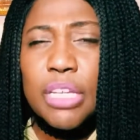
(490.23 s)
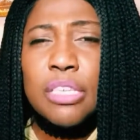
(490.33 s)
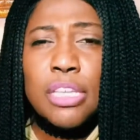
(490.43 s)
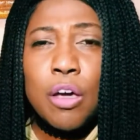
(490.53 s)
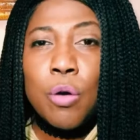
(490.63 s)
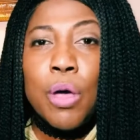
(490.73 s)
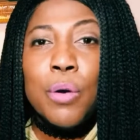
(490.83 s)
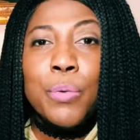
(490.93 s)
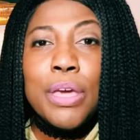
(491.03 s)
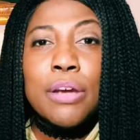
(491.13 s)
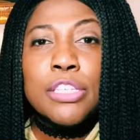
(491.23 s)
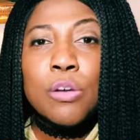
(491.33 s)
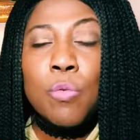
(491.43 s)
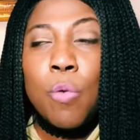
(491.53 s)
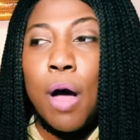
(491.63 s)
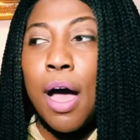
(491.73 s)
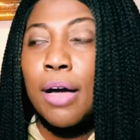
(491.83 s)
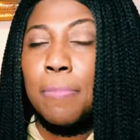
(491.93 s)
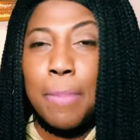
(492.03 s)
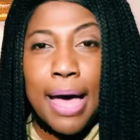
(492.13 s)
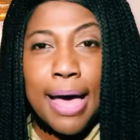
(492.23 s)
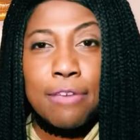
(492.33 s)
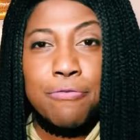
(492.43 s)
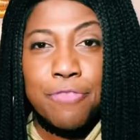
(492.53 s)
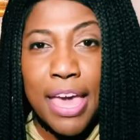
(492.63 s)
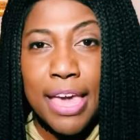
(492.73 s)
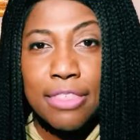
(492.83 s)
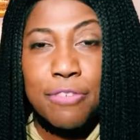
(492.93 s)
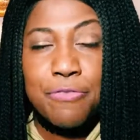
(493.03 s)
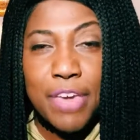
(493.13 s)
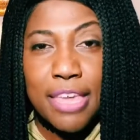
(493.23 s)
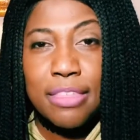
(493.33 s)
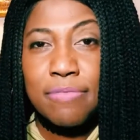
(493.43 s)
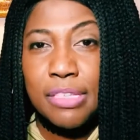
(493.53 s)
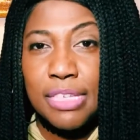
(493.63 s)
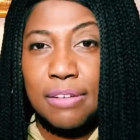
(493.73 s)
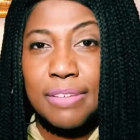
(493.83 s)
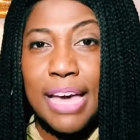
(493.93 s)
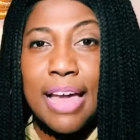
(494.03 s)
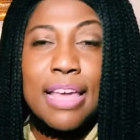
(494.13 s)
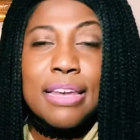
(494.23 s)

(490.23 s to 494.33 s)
So we are to walk by faith, the faith of the Son of God,